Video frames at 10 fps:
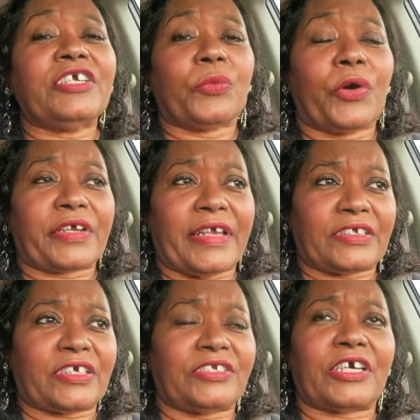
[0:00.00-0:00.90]
working
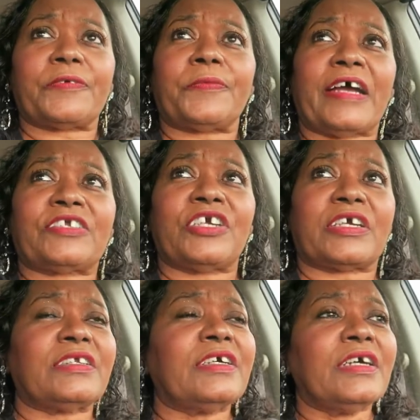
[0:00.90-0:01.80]
at Kentucky Fried
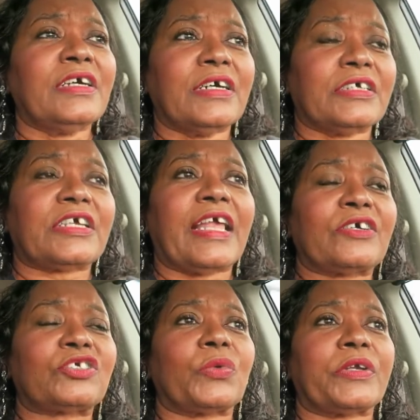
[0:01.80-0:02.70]
Chicken until
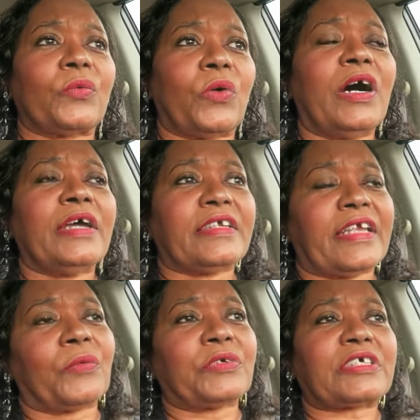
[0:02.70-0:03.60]
I was 21
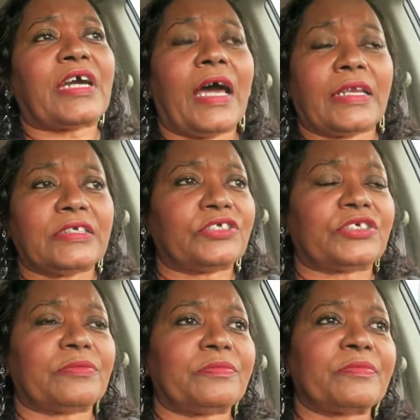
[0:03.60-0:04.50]
and I went to
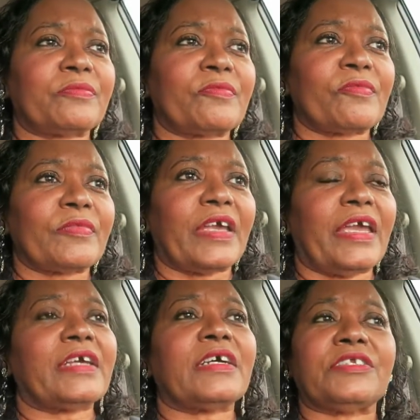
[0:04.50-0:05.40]
college.
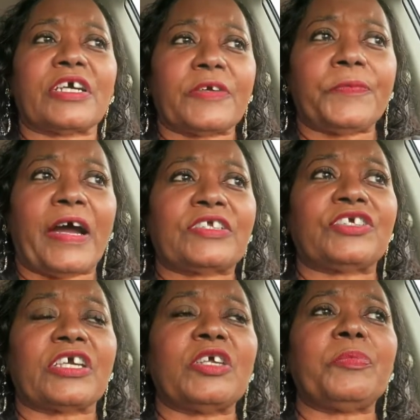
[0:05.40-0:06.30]
And Kentucky Fried
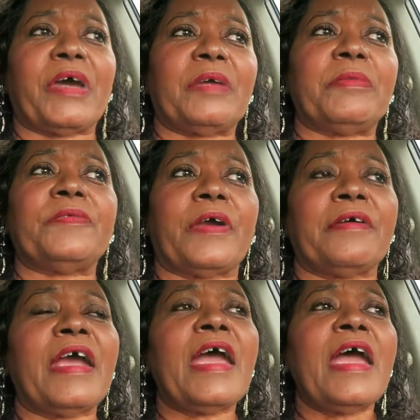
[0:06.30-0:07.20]
Chicken paid me
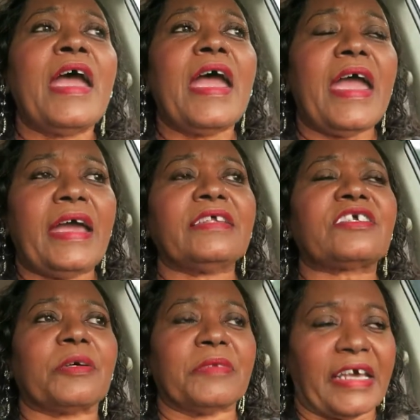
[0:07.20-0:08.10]
very
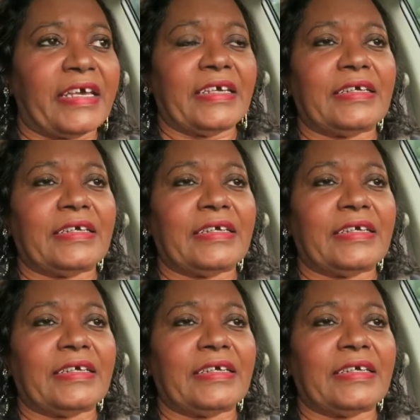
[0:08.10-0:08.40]
handsomely.